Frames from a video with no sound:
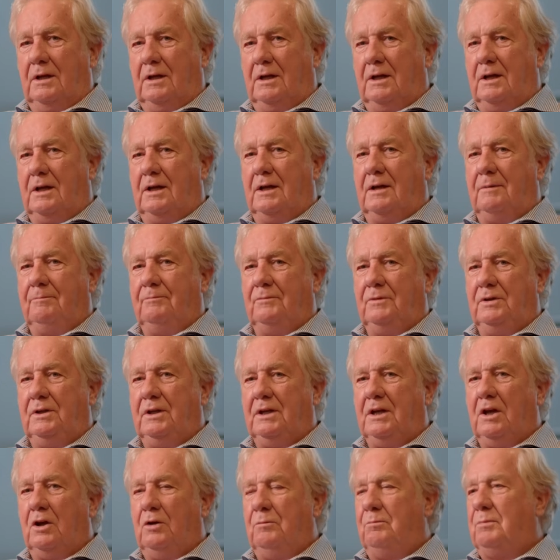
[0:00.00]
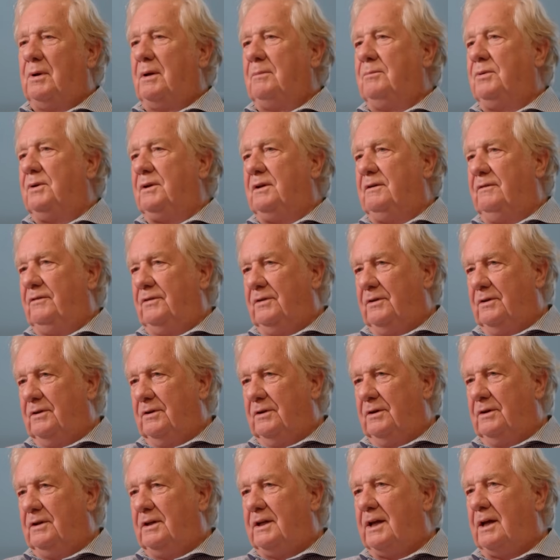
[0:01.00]
You go public if you
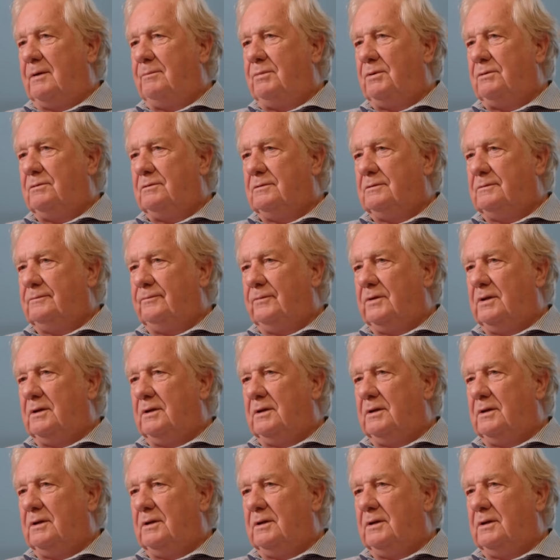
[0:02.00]
need capital.